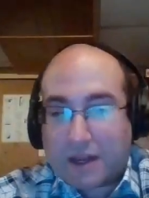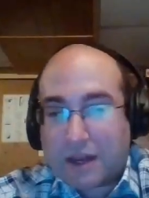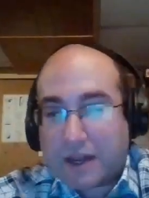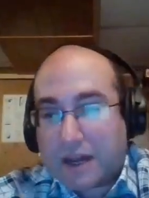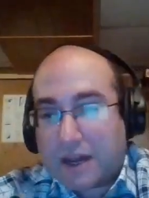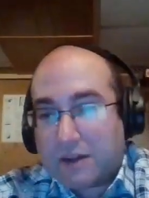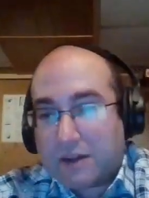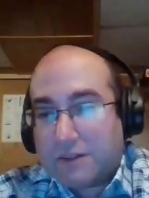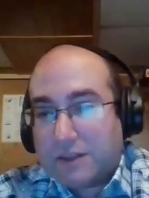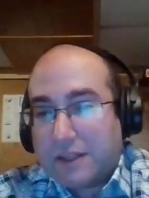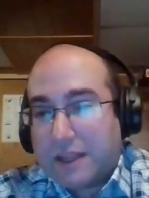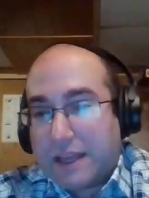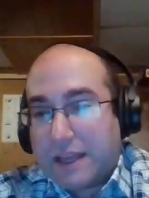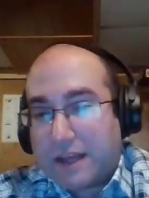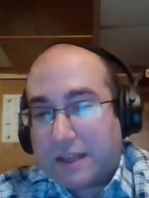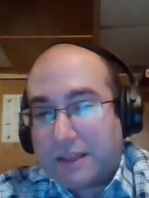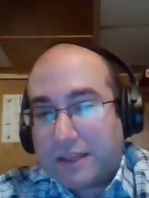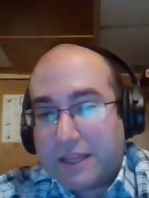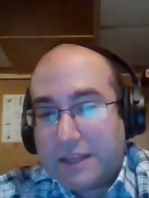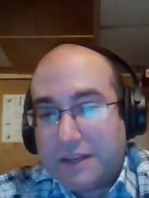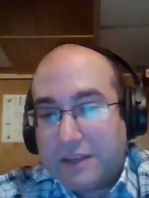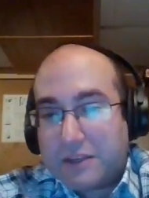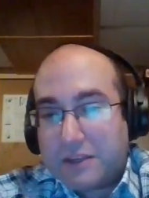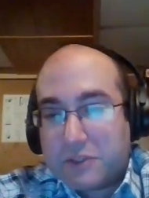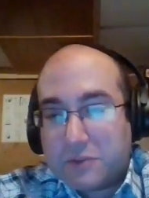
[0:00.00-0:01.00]

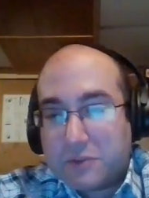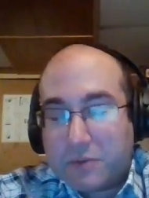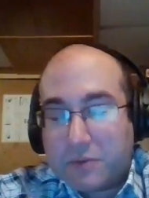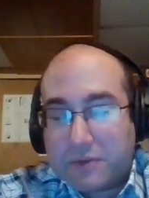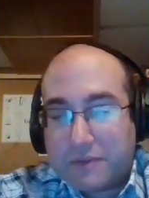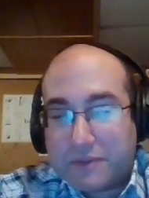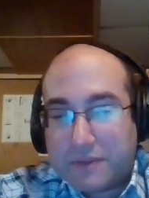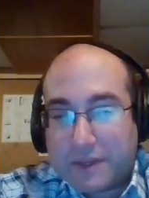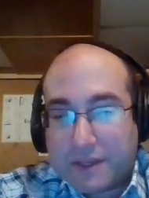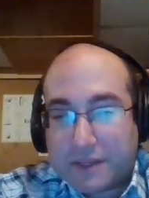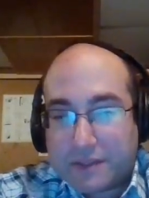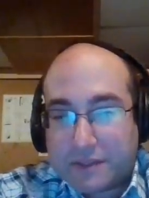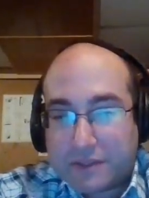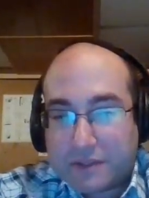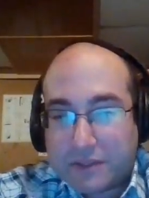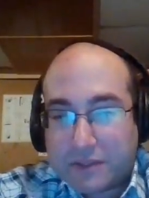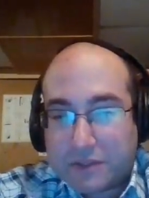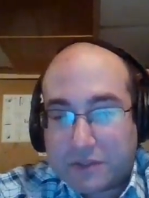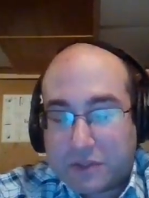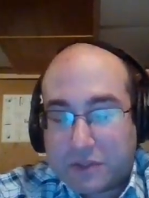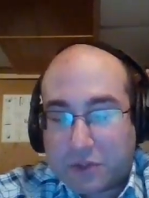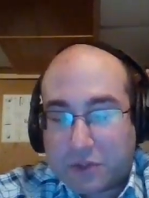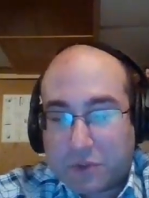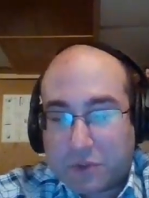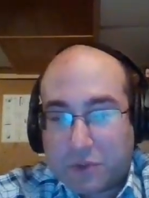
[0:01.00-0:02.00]
I'll end us with this.
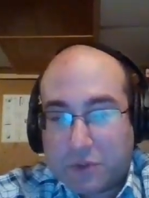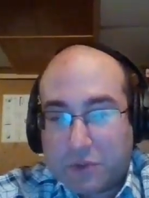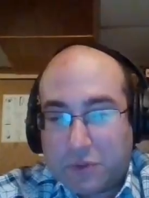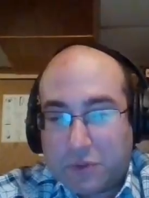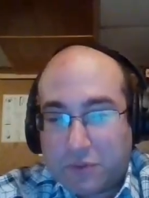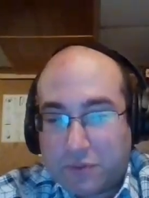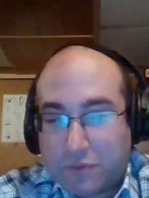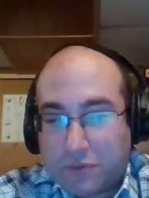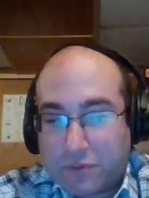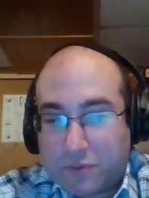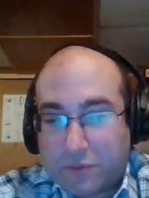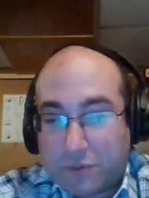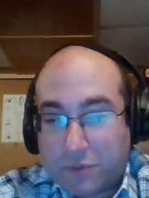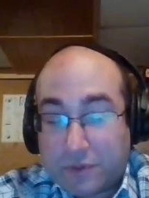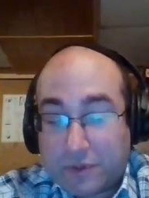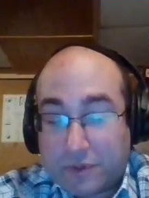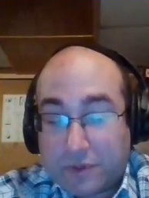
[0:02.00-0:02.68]
So you've